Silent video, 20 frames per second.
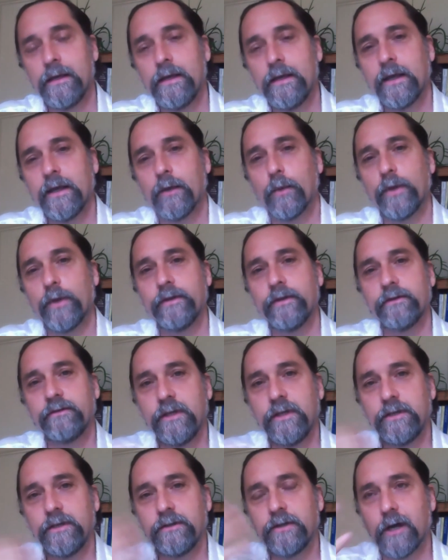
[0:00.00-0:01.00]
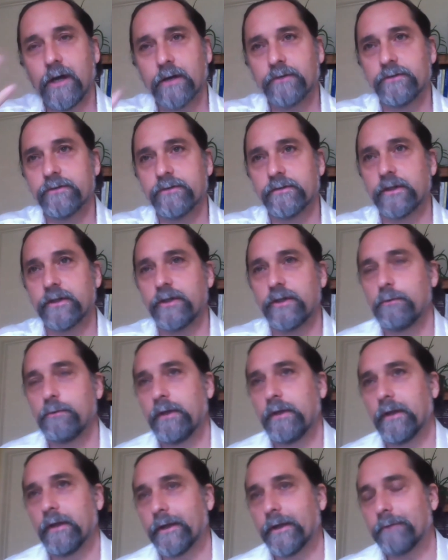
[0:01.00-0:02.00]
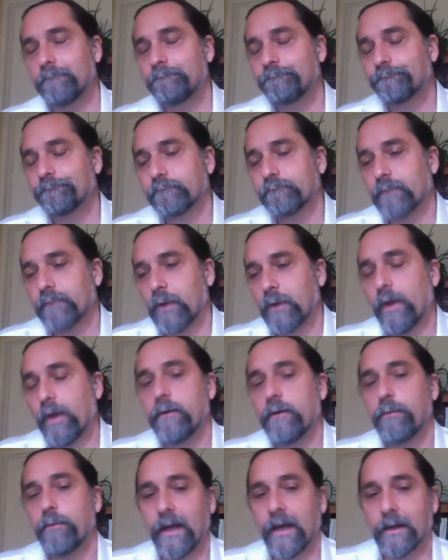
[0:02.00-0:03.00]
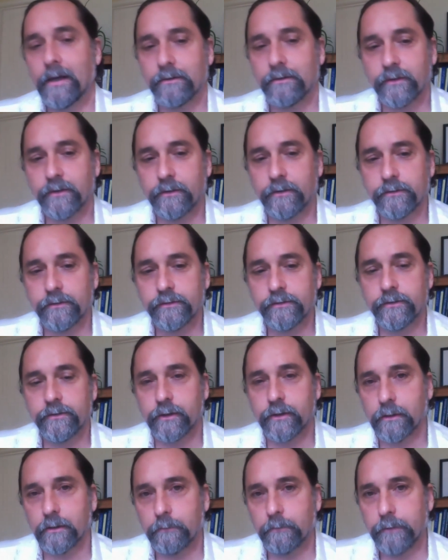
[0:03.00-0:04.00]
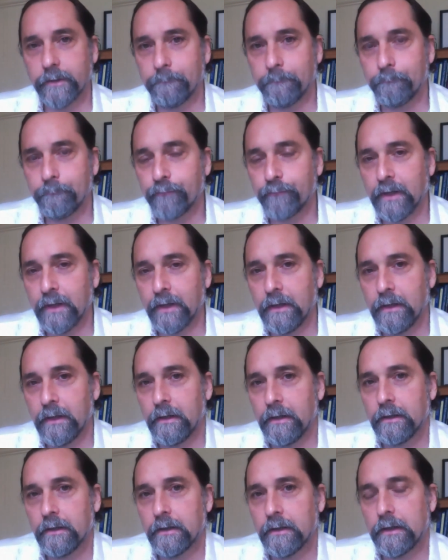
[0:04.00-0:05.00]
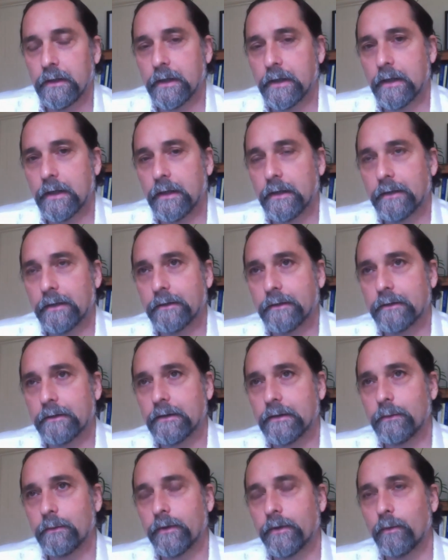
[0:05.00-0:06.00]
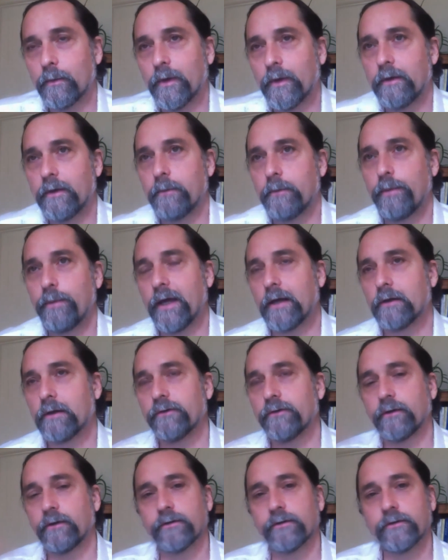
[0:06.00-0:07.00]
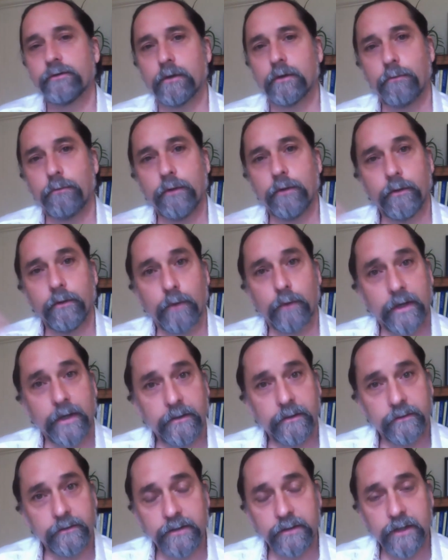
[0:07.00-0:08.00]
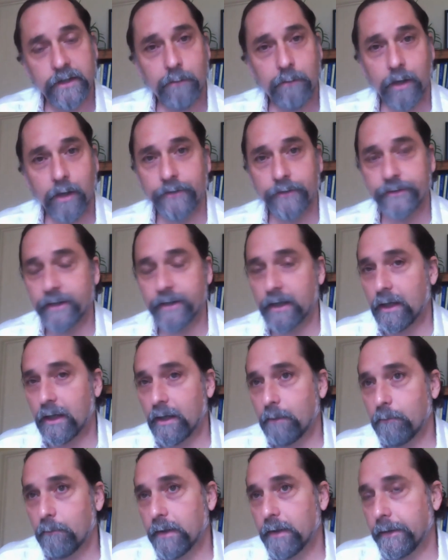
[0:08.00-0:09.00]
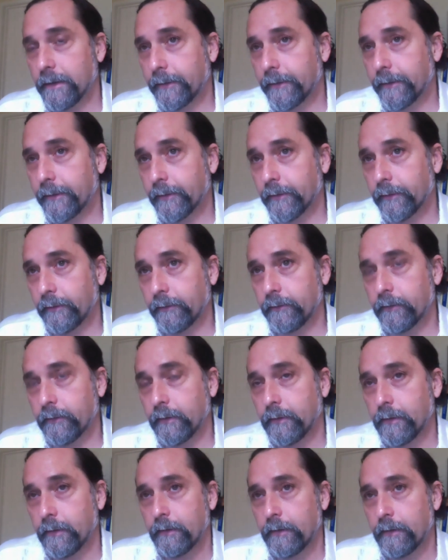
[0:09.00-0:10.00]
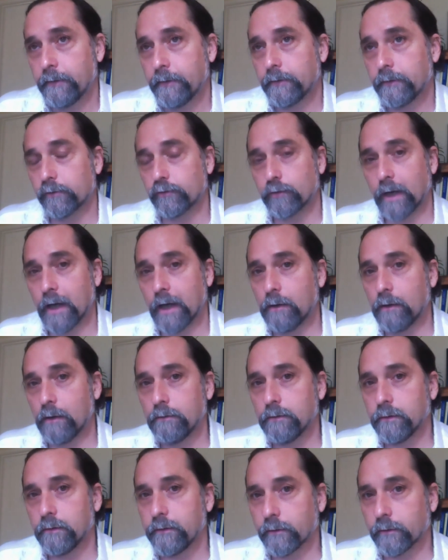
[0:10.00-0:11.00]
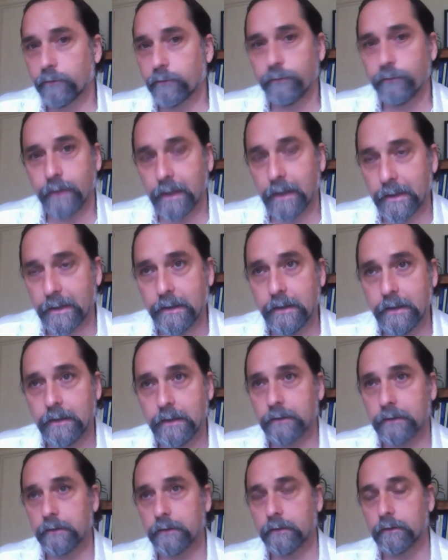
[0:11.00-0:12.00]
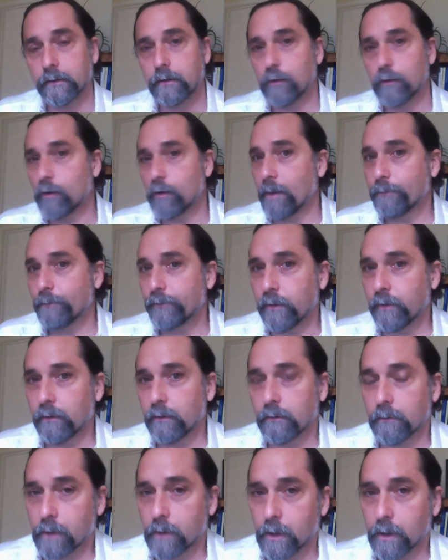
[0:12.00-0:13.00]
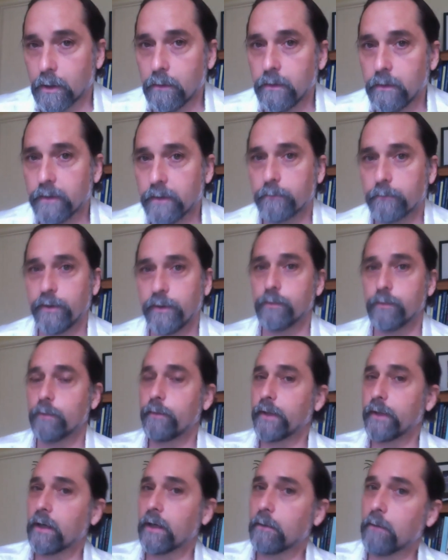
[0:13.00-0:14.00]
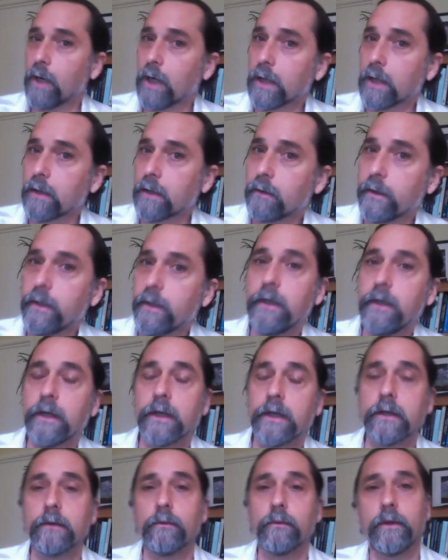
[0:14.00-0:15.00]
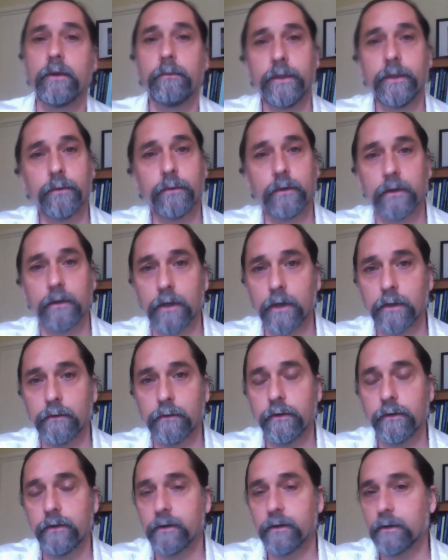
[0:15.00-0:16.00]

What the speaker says: And when these heat toxins accumulate, weather patterns are disturbed. And when the weather patterns are disturbed, then the rain doesn't come on time, and there's drought, and there's flooding, and the crops don't grow, and people become hungry. And when people are hungry,